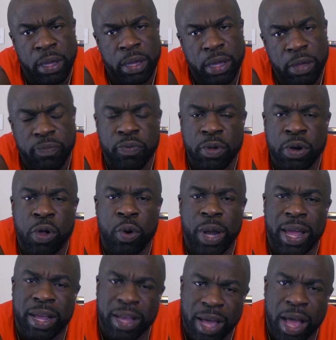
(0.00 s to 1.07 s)
If you don't
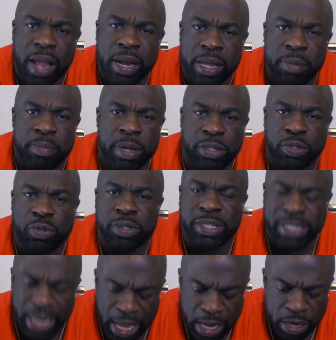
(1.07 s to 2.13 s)
like Kali Muscle
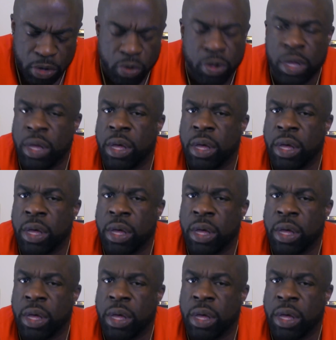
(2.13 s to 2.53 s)
channel,